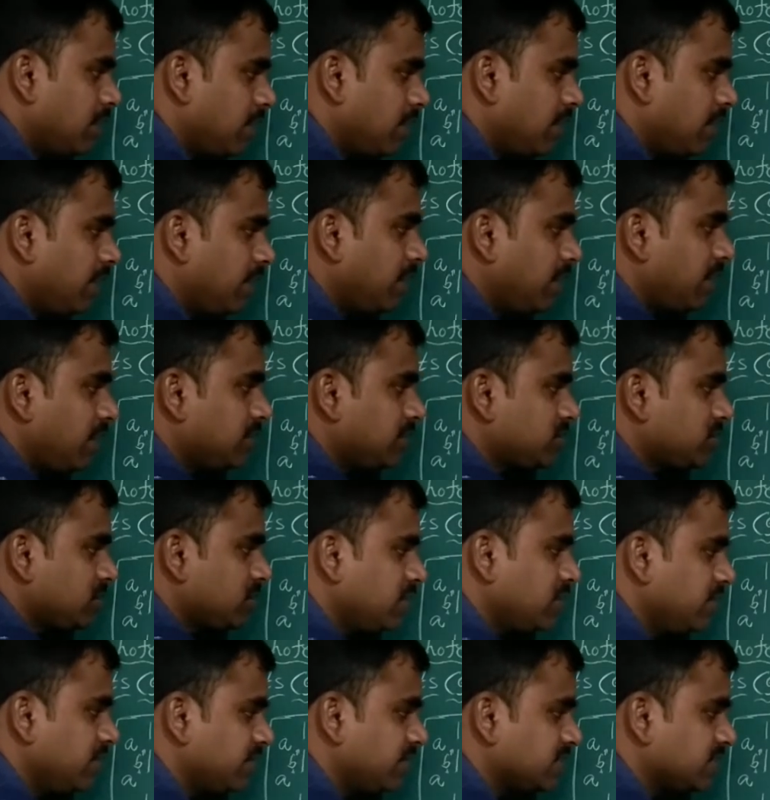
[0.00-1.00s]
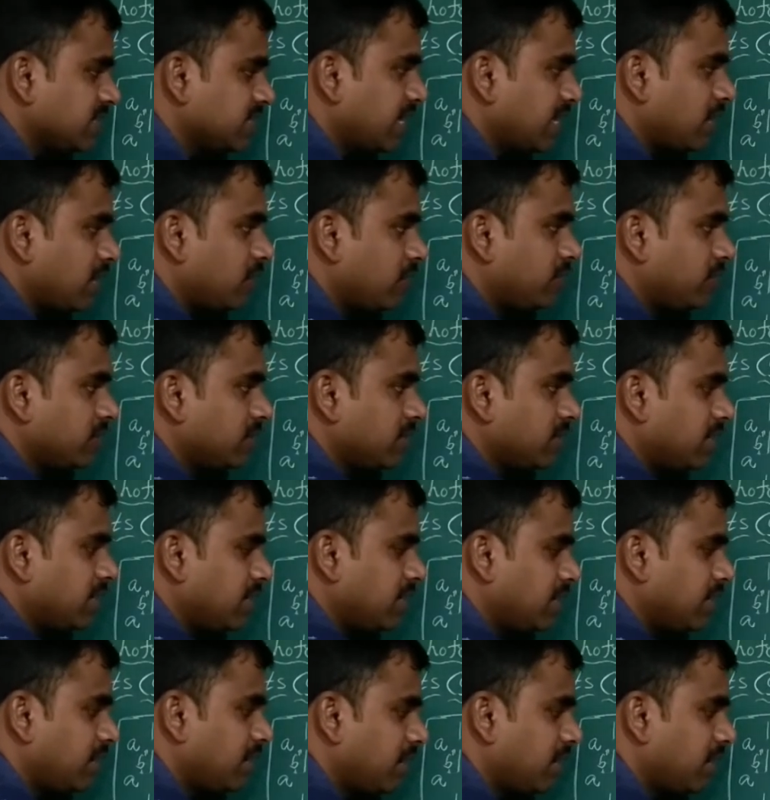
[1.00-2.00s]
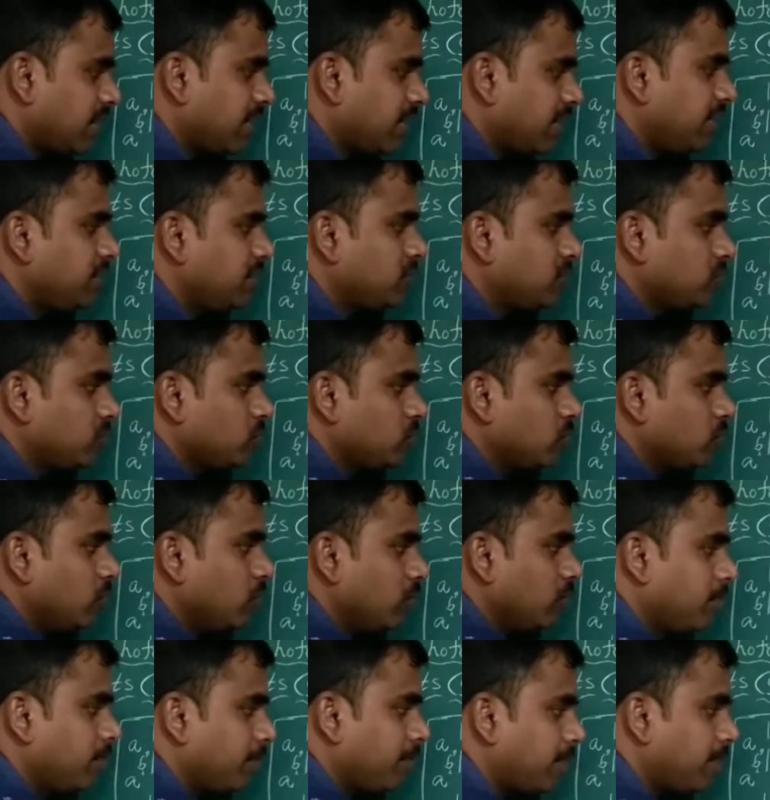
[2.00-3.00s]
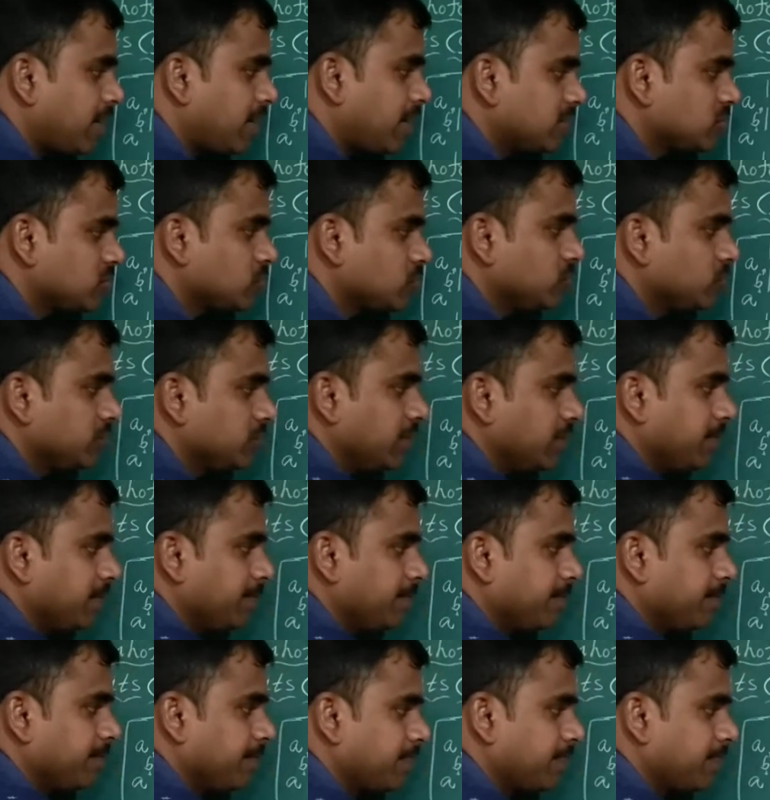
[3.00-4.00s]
And also he was allowed the light to pass through them.